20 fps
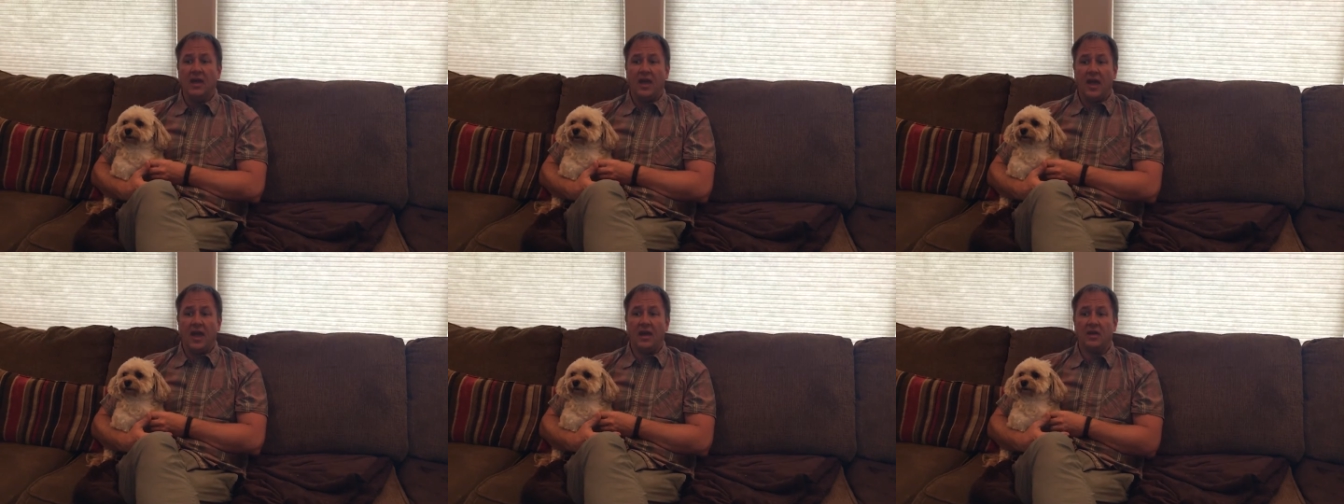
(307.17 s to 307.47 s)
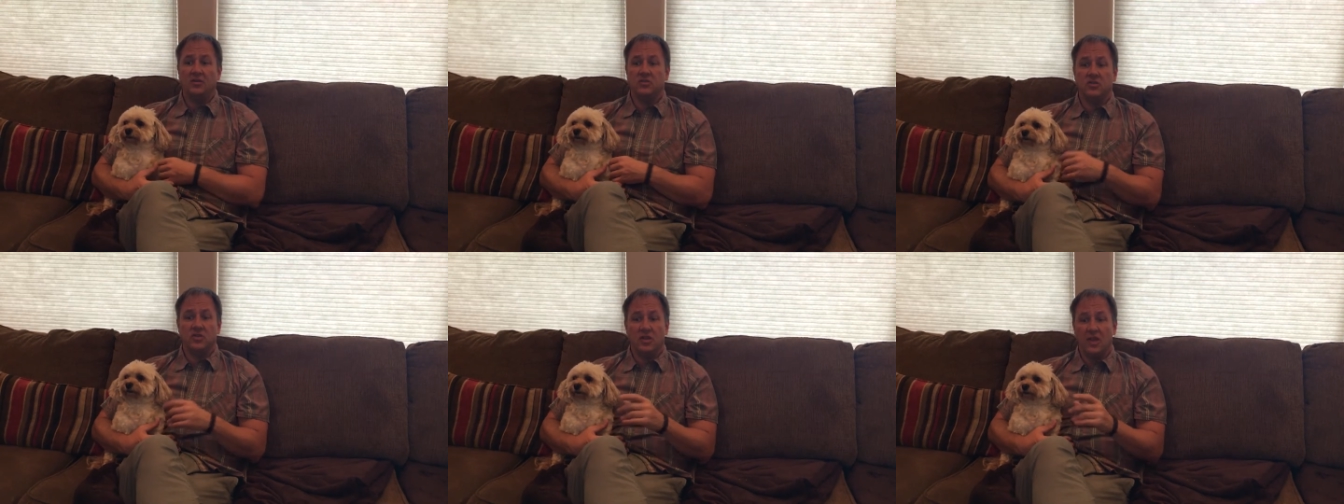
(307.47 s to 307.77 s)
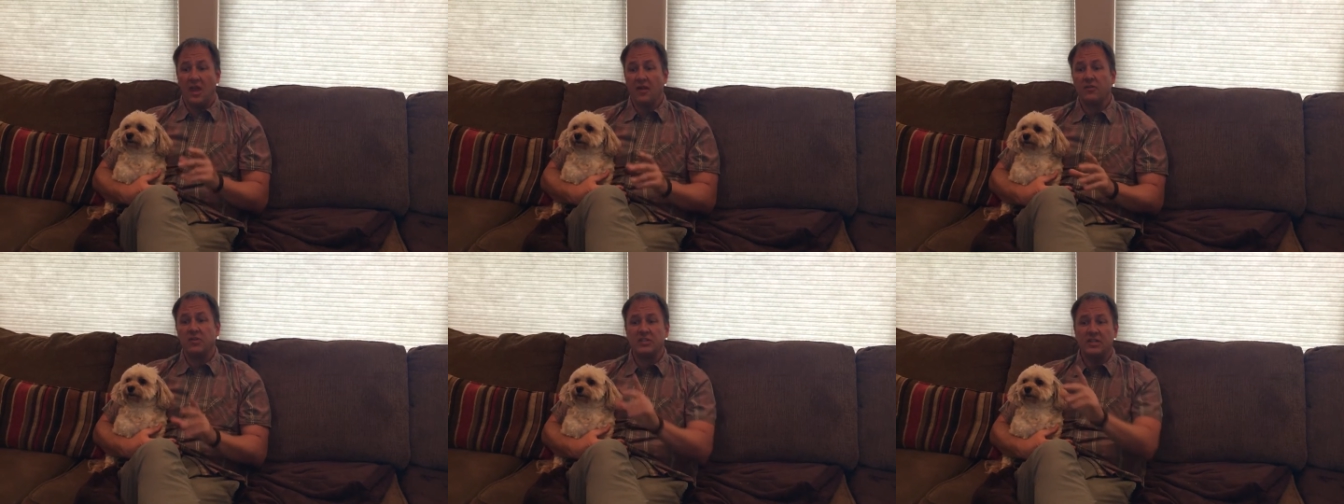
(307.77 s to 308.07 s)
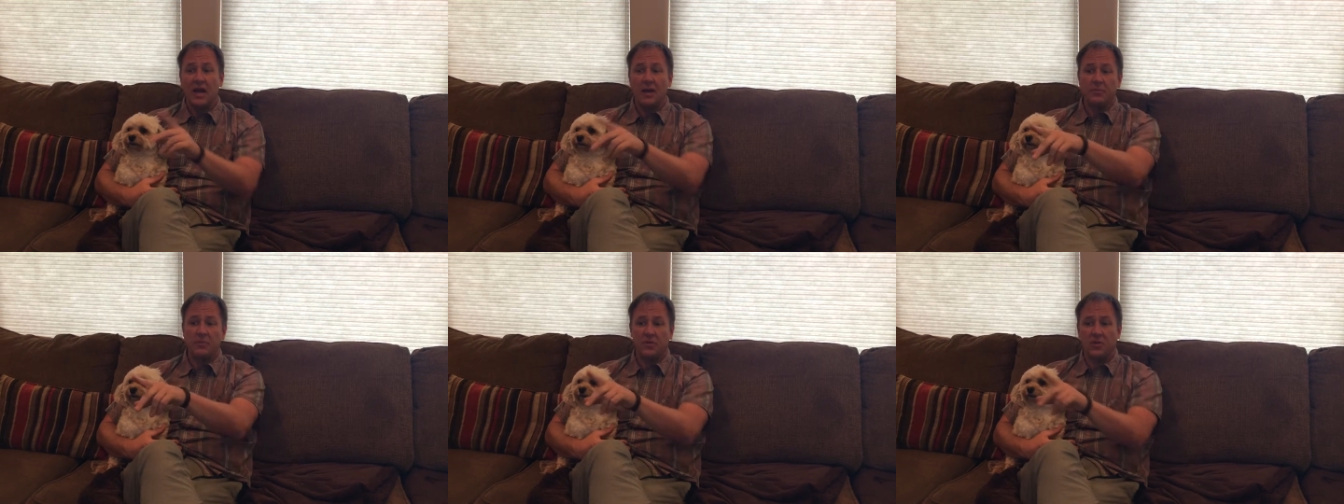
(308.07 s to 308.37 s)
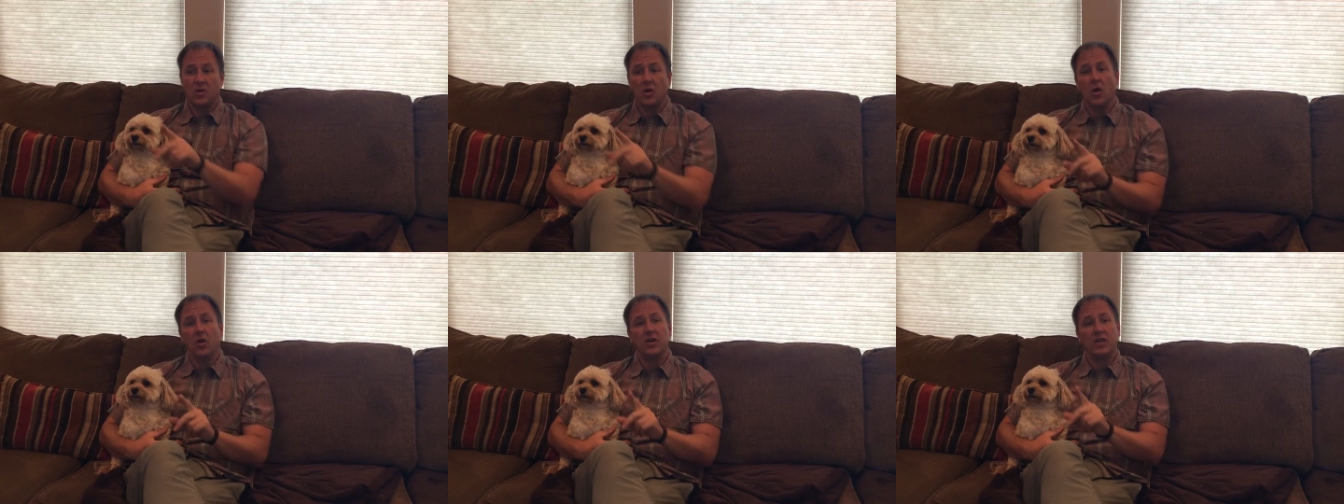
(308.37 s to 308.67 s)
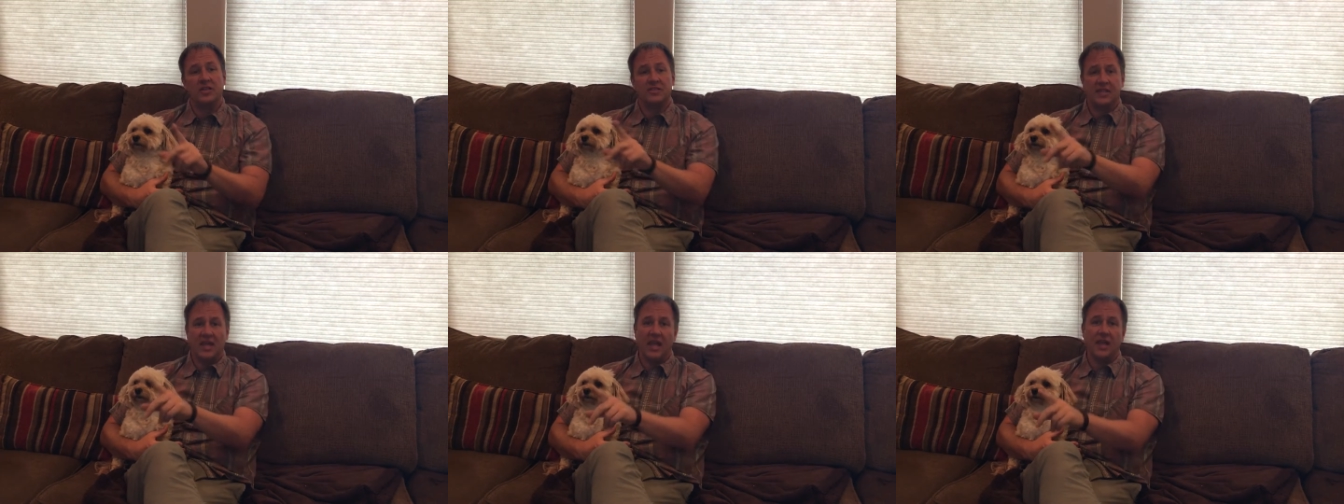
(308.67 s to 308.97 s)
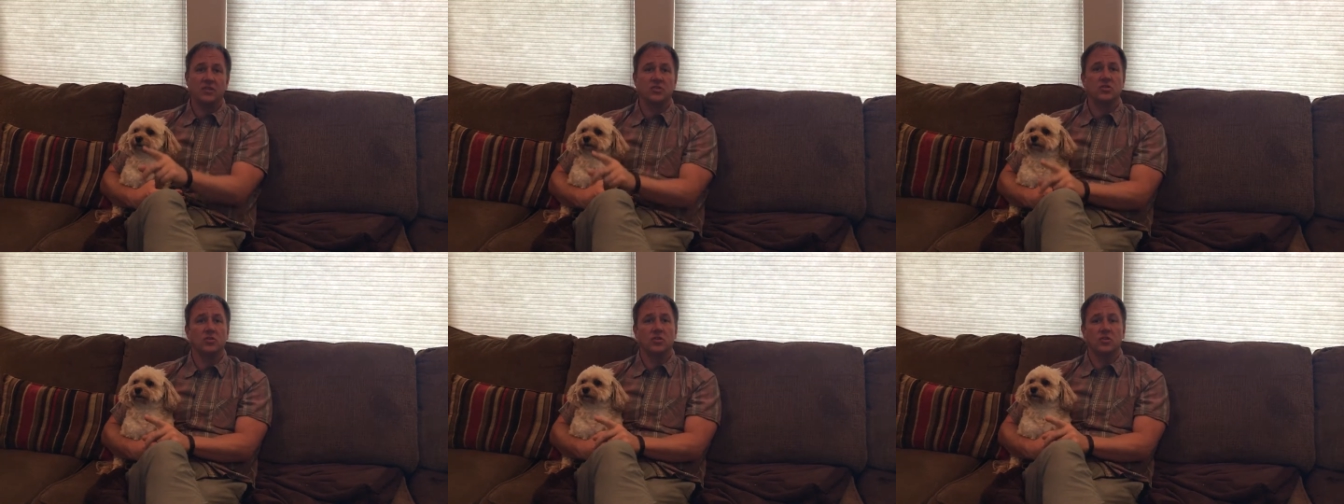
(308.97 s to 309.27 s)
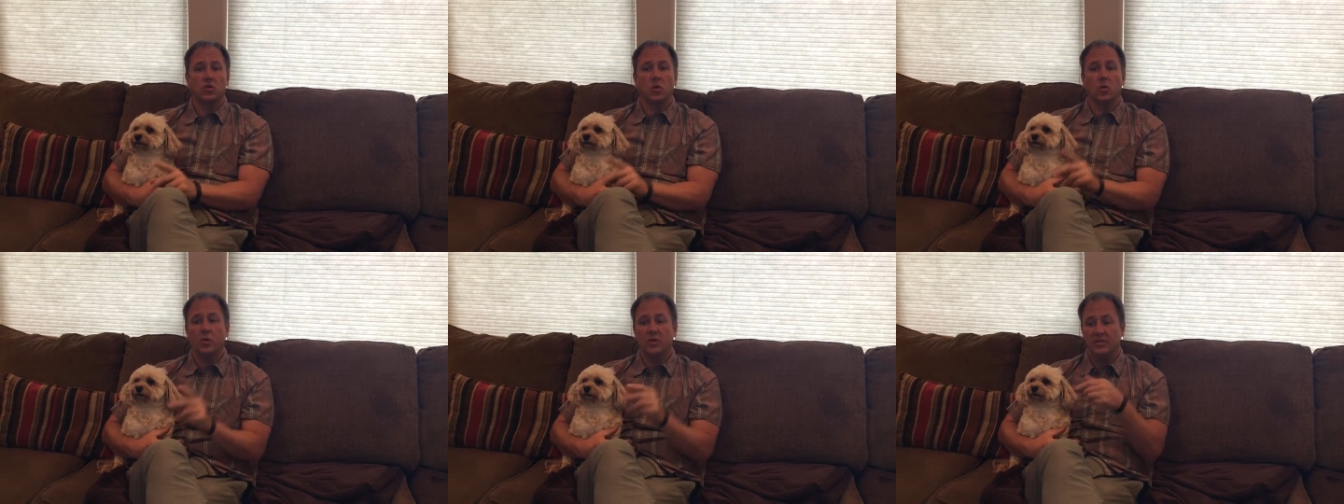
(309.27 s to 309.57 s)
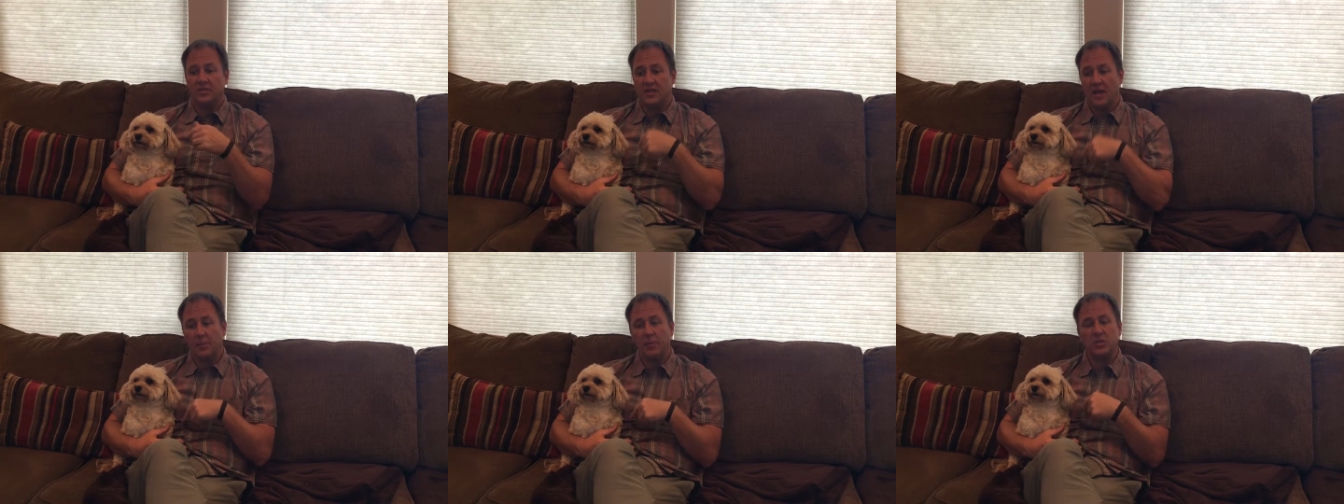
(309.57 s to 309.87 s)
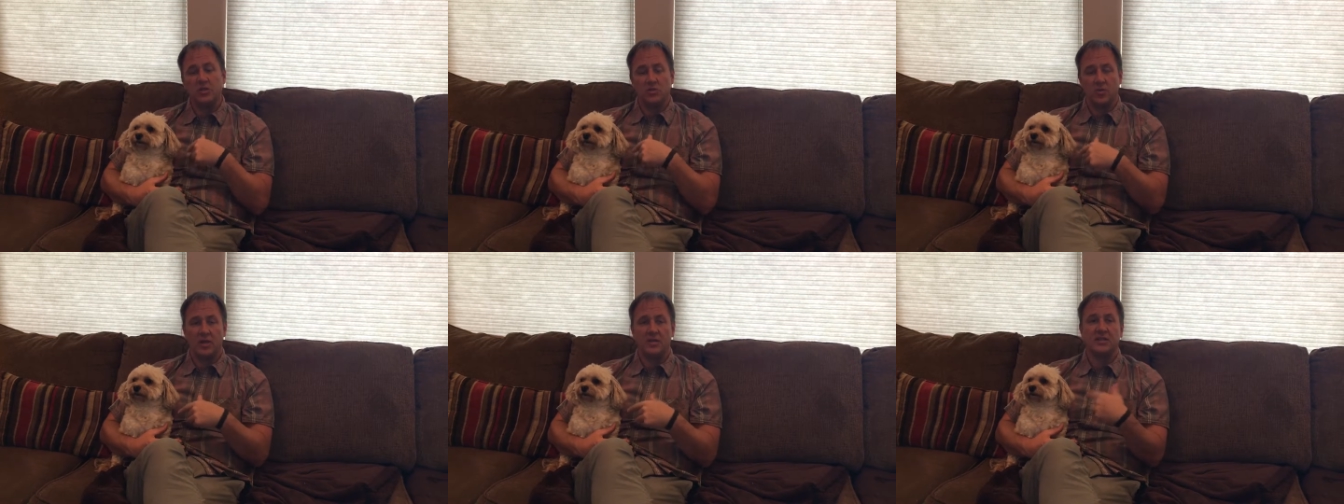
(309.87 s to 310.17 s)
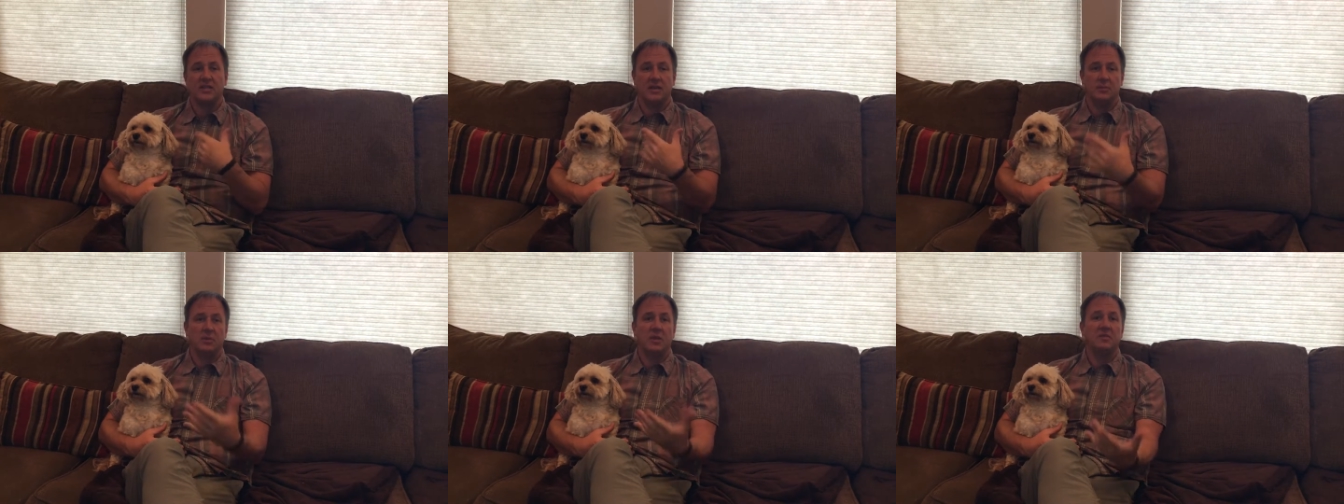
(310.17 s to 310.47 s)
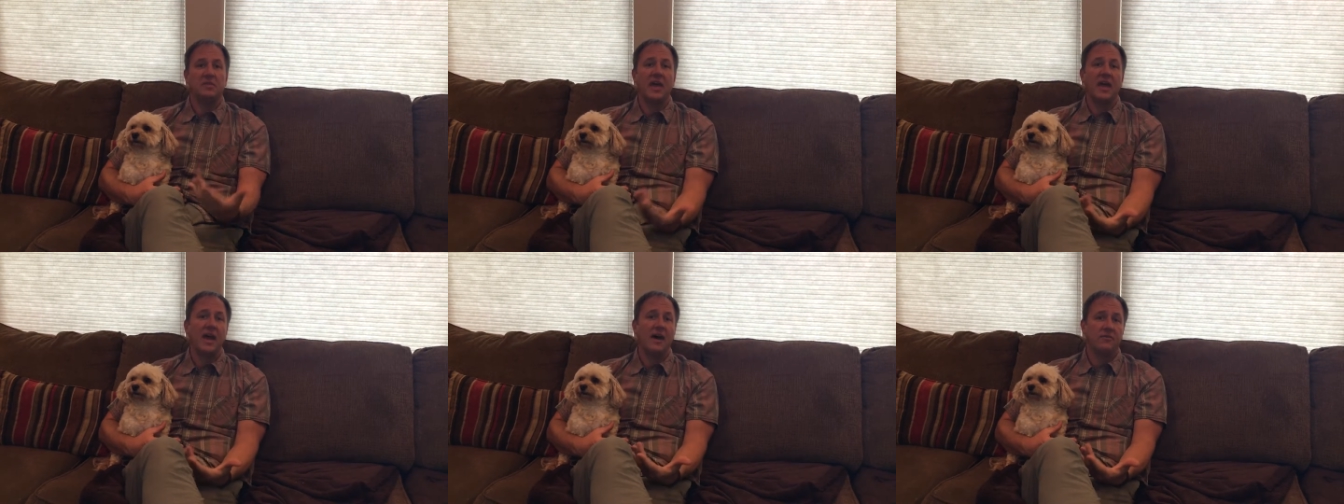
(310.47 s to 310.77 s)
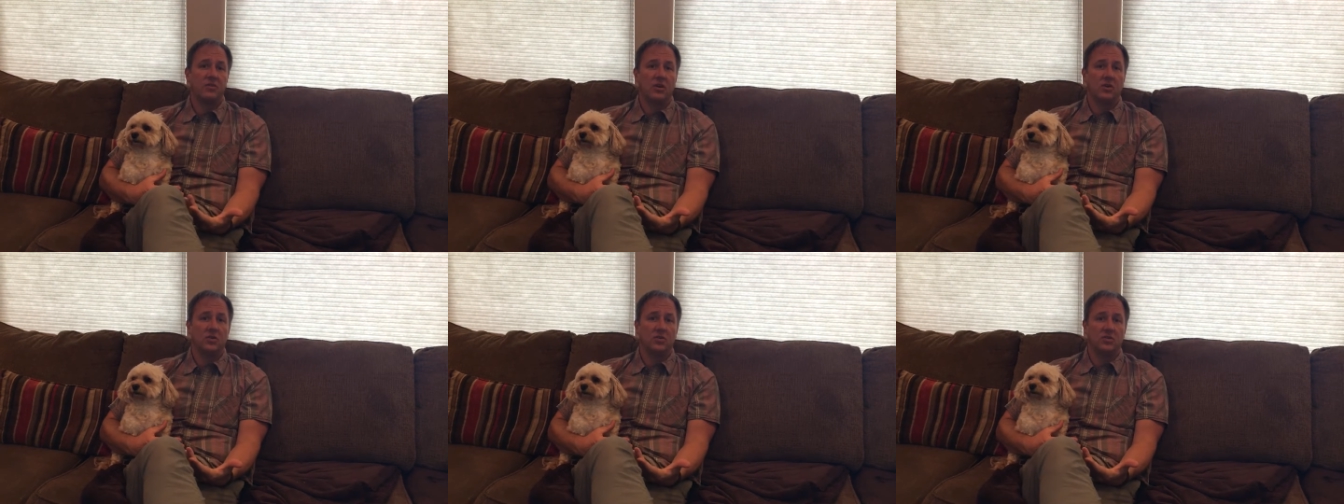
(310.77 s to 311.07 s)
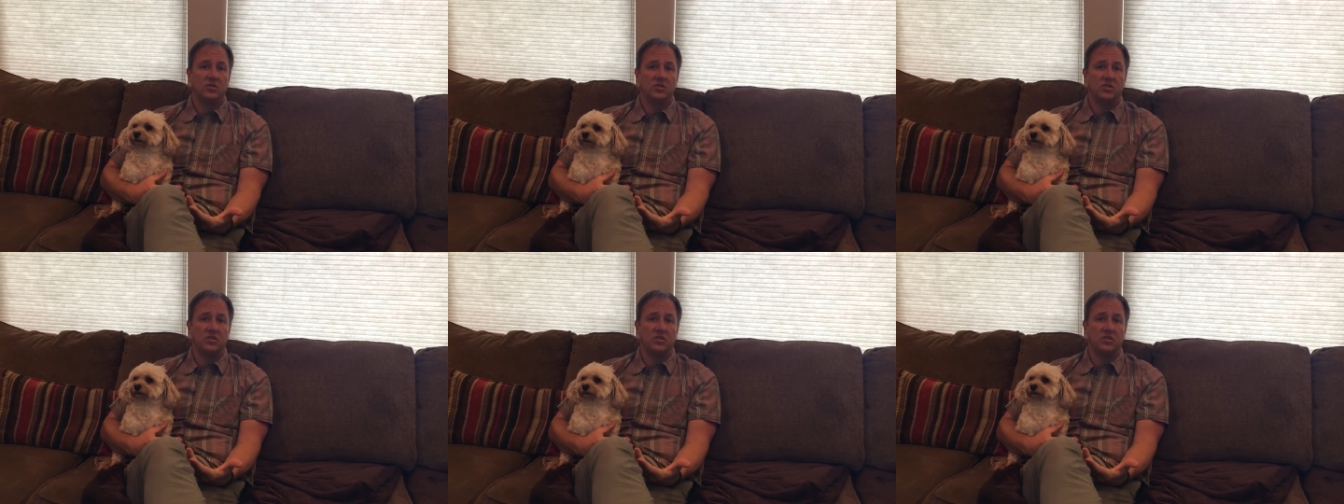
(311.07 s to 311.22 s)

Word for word: And every time that the guardians answer the door and demonstrate to him that they have it under